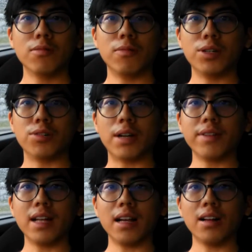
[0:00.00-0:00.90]
when you're
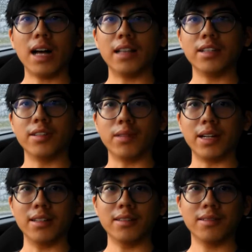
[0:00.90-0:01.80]
driving under the
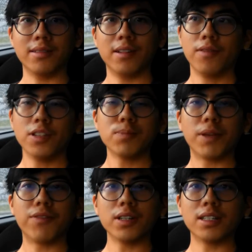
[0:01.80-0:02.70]
rain. First,
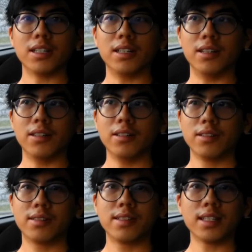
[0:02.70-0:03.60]
before the
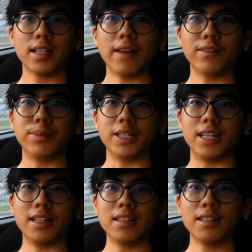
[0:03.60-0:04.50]
season ever
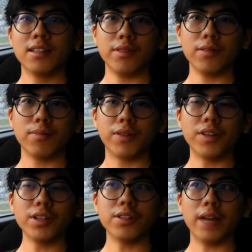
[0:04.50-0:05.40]
begin,
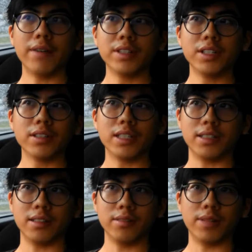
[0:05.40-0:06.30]
before you ever know
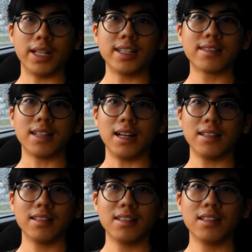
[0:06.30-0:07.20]
the raining start,
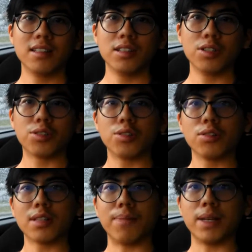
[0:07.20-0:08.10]
you should
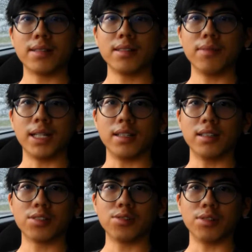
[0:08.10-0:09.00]
do some basic
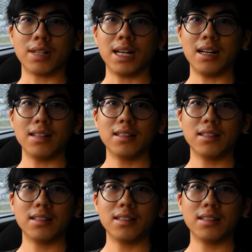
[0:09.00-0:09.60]
maintenance to your car.